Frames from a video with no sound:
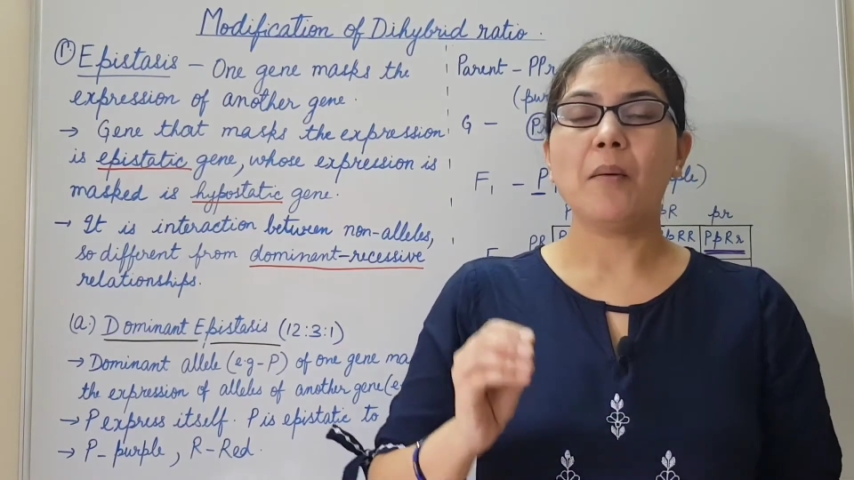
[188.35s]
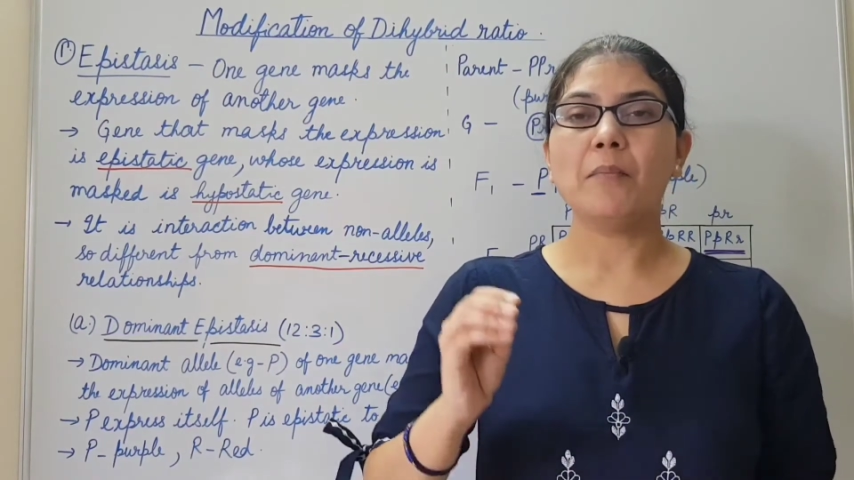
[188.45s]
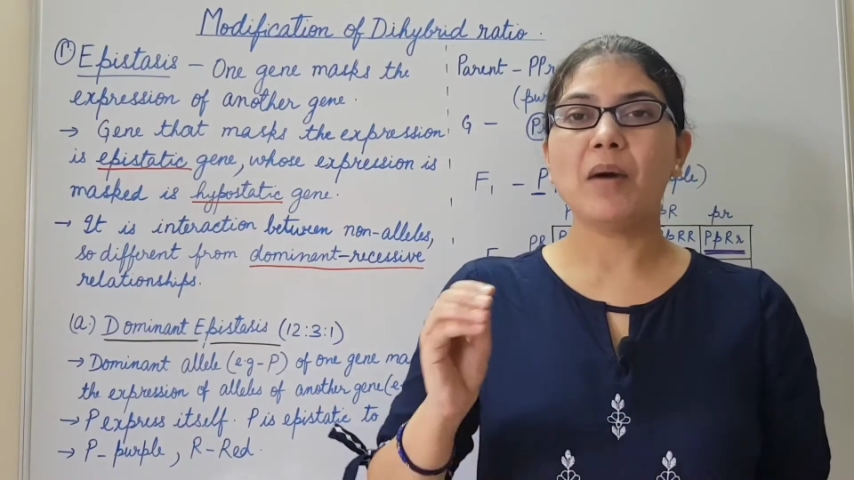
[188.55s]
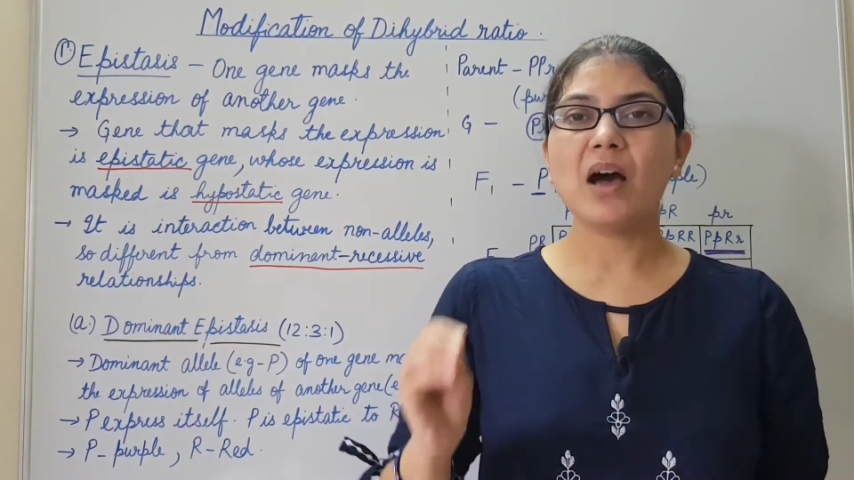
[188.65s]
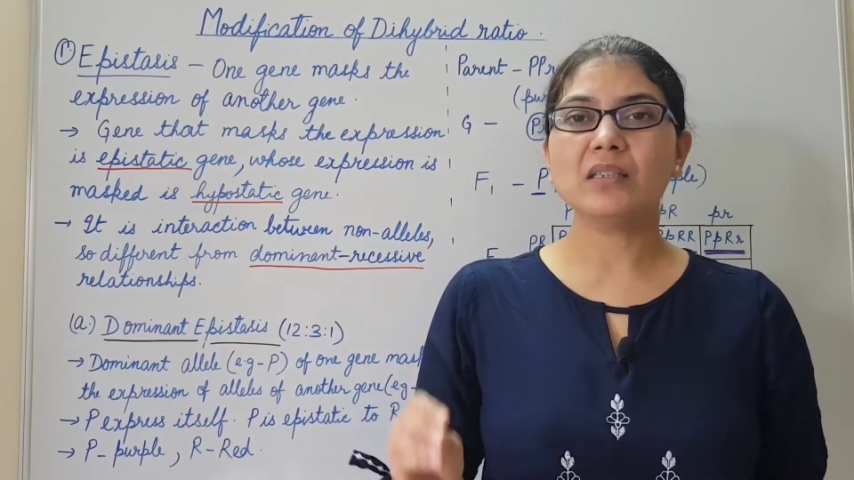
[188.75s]

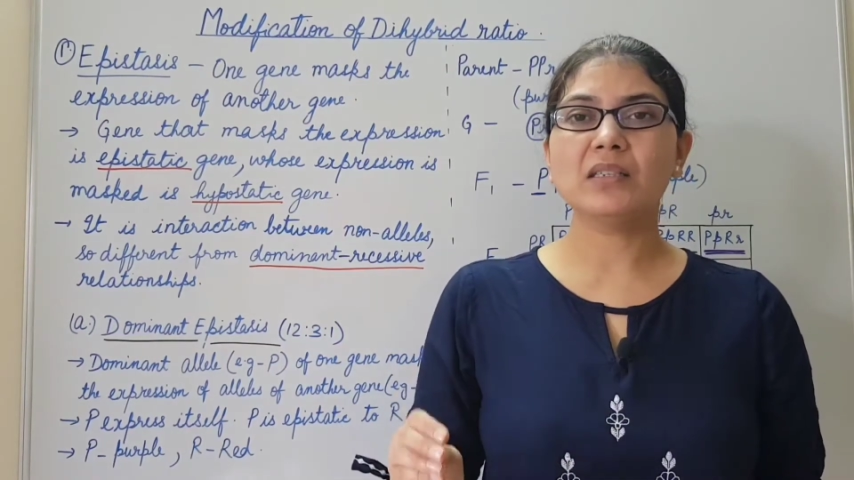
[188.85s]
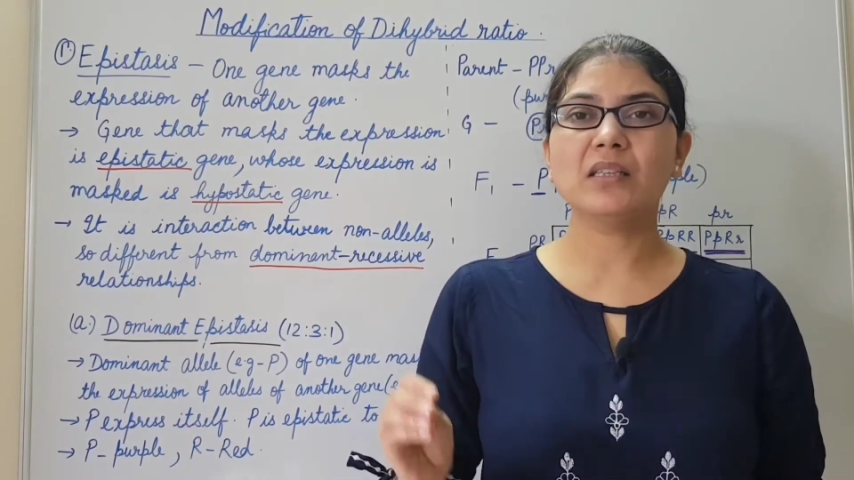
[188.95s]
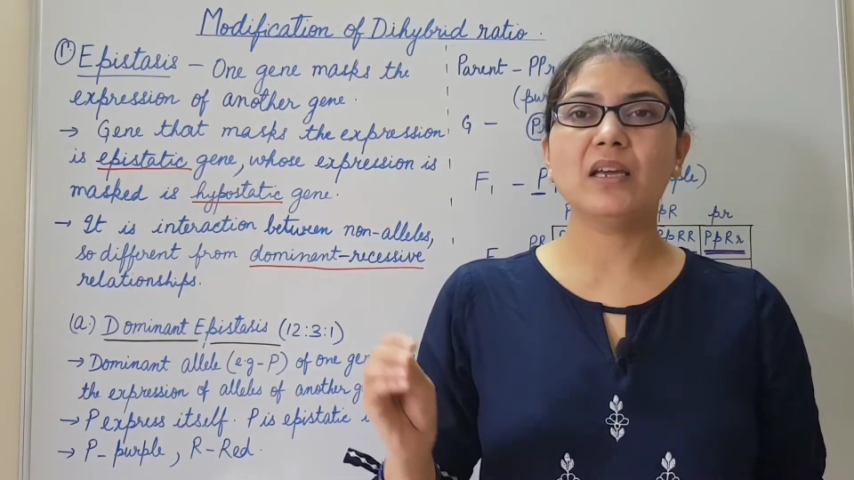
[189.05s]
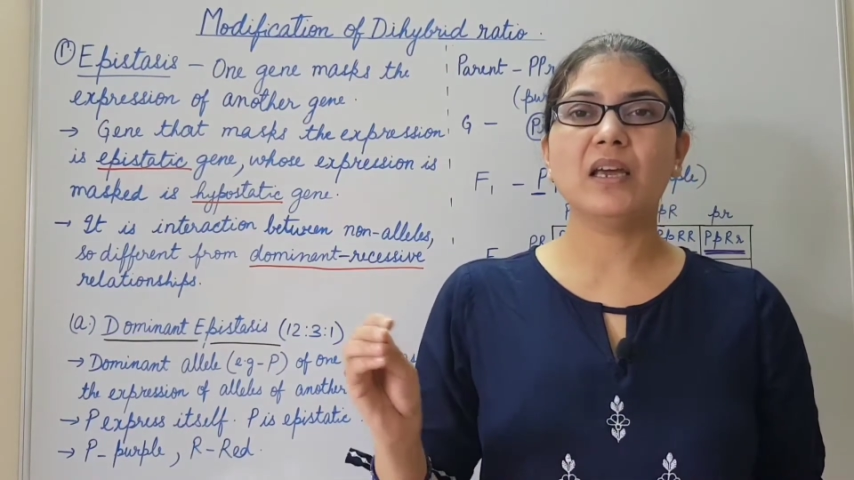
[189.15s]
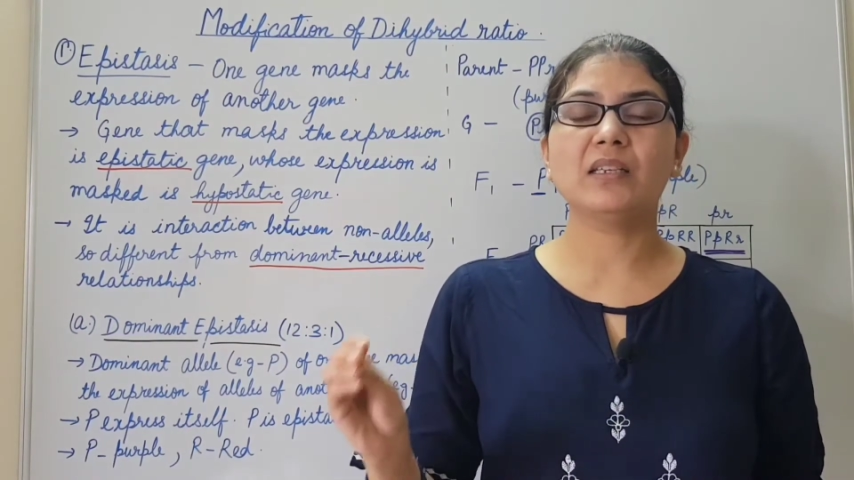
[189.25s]
masks the